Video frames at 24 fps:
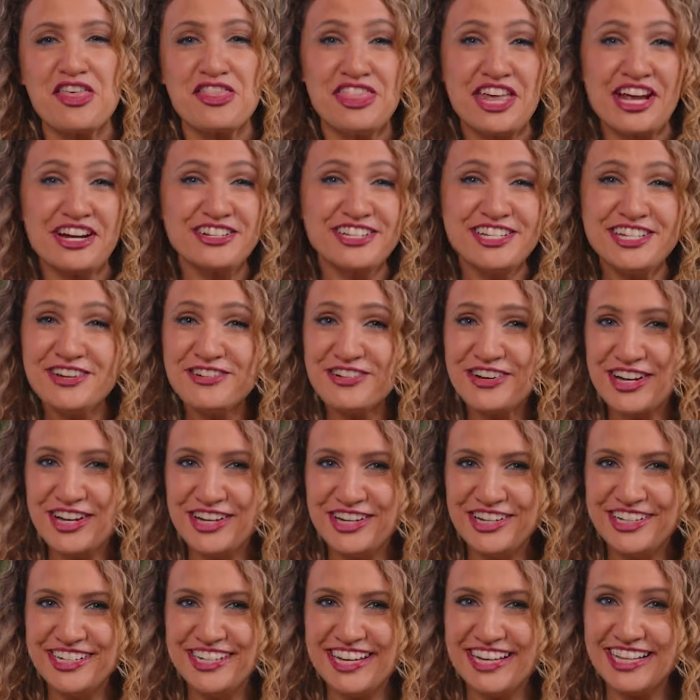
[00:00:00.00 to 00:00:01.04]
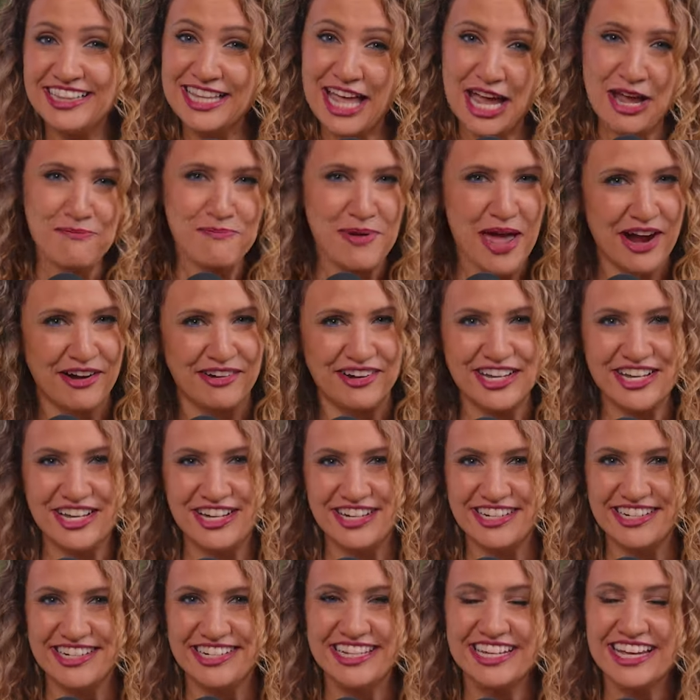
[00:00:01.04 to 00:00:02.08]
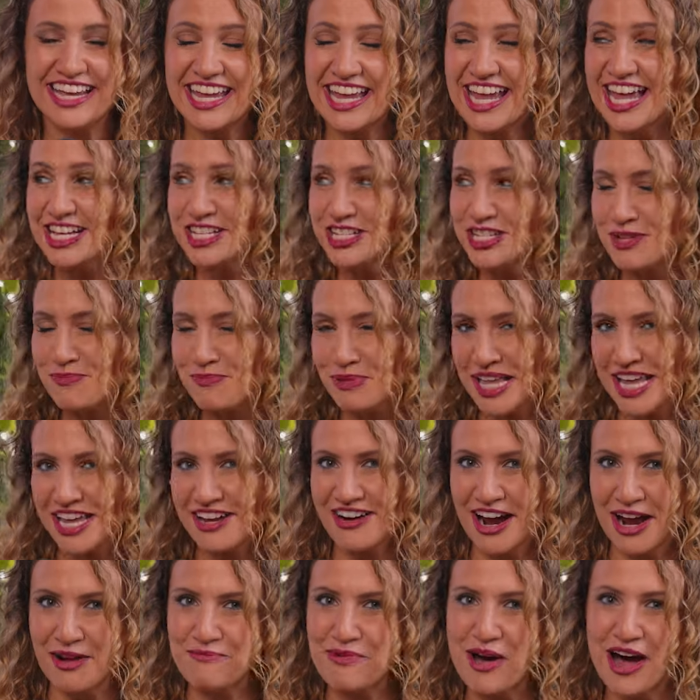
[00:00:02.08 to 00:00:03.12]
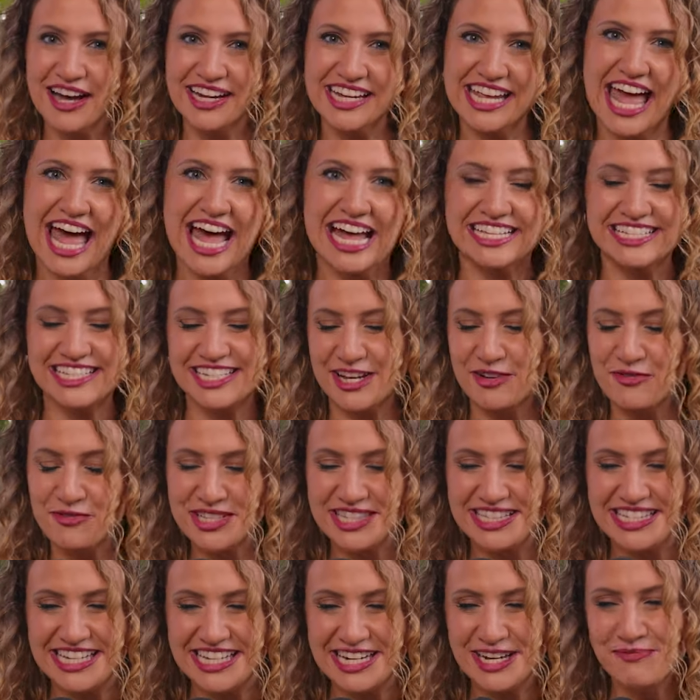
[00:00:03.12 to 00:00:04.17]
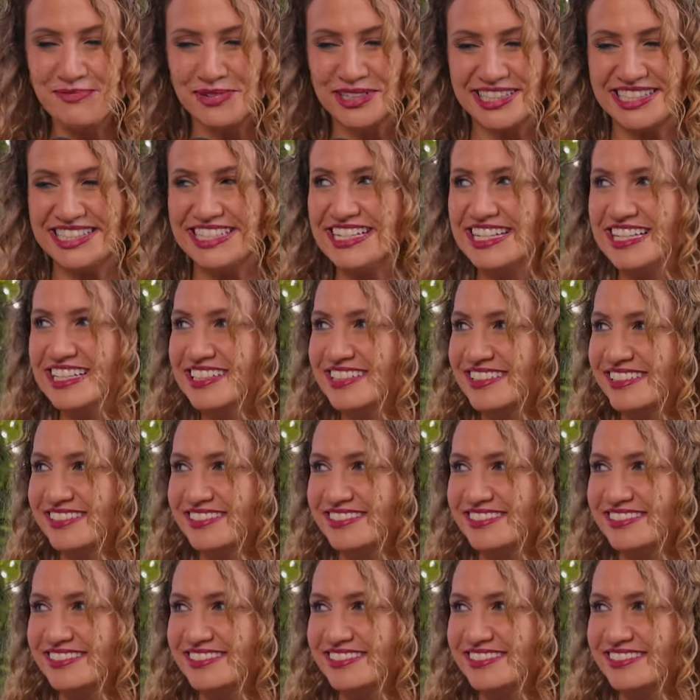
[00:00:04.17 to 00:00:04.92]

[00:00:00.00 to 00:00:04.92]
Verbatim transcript: There's no hood like parenthood. Catch the playground podcast with Dina Butti